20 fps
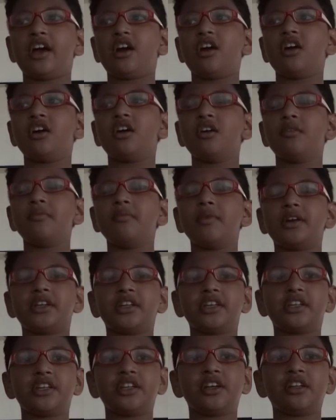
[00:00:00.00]
a
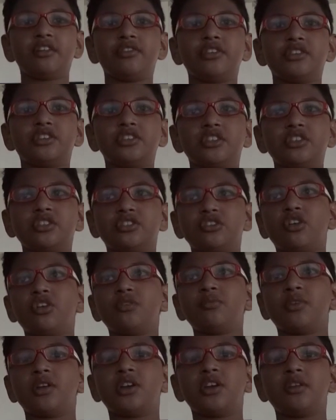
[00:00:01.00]
material which is
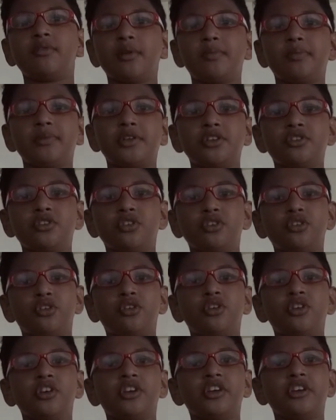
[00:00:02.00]
non-burnable. Please don't
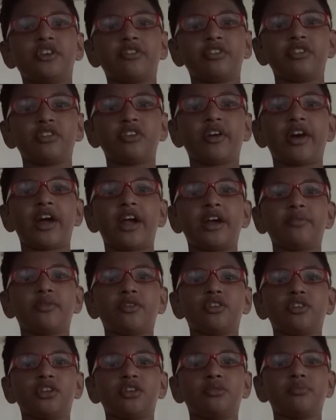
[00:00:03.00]
hold it with your hand
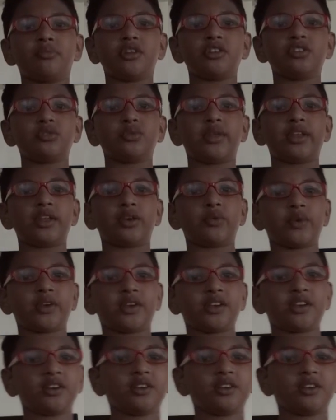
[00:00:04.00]
because it burns very quick.